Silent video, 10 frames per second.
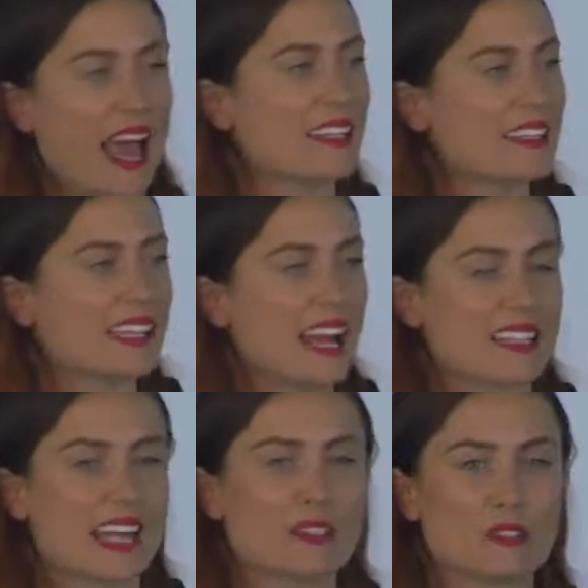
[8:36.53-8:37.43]
And
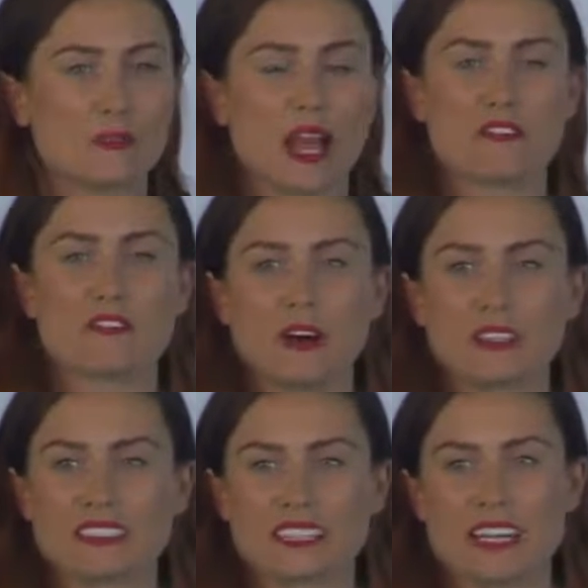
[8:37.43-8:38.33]
as I look back
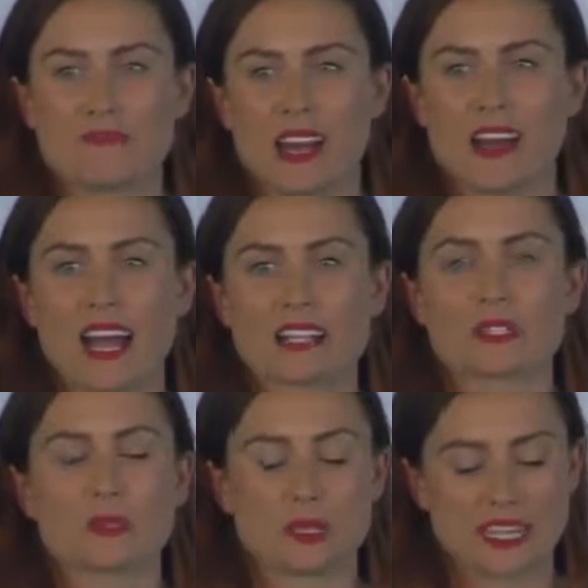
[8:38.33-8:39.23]
fondly at my high
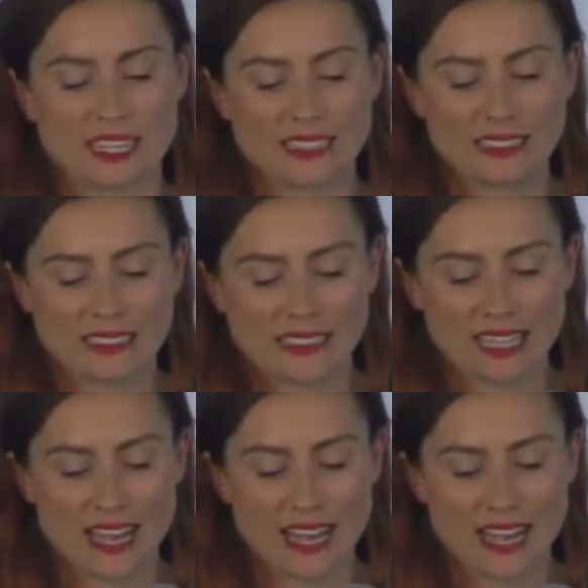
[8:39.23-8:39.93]
school years,